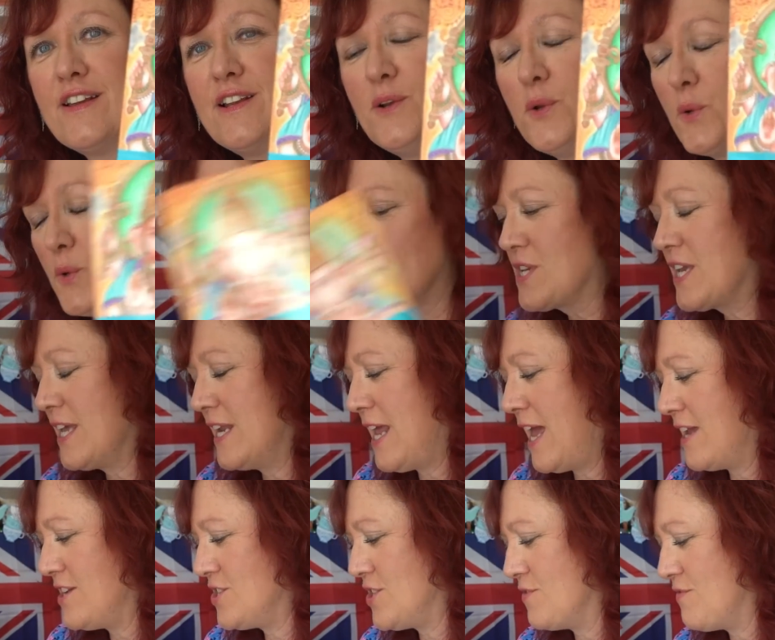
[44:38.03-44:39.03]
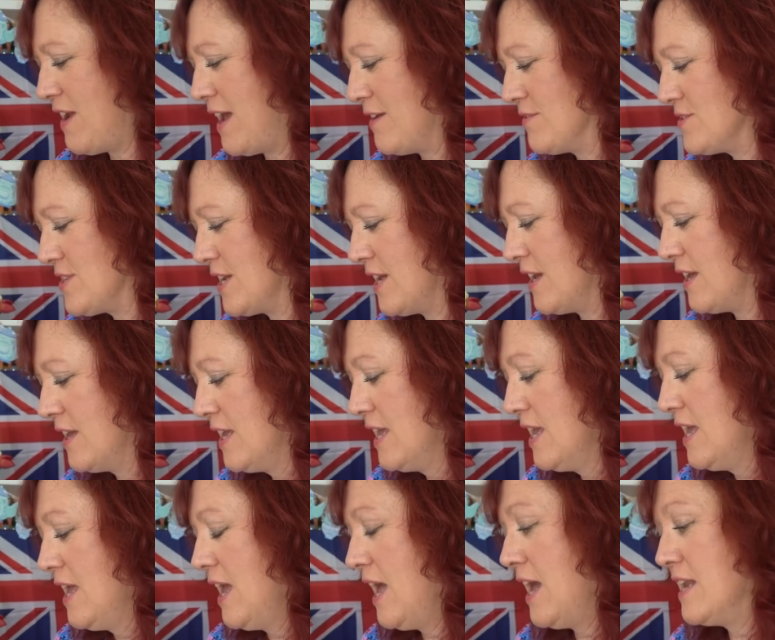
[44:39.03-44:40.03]
Lord Ganesh around her,
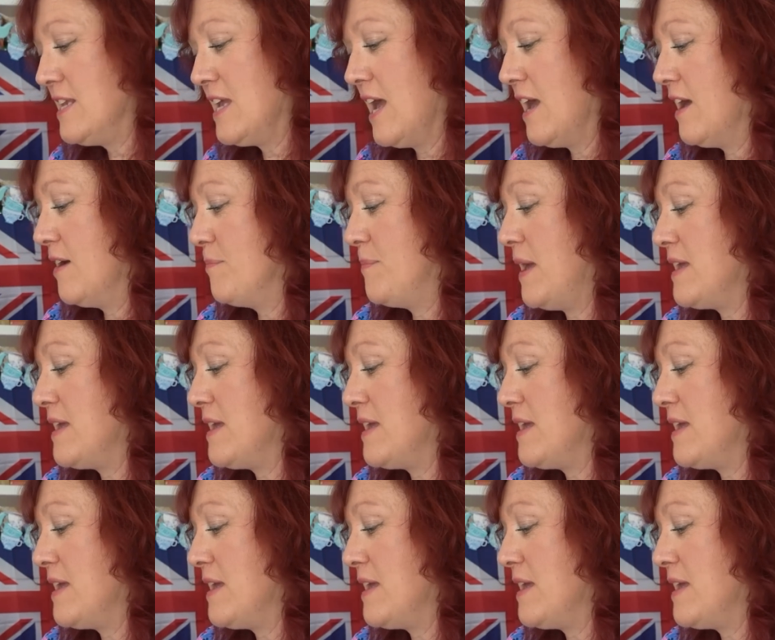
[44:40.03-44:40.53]
and yeah,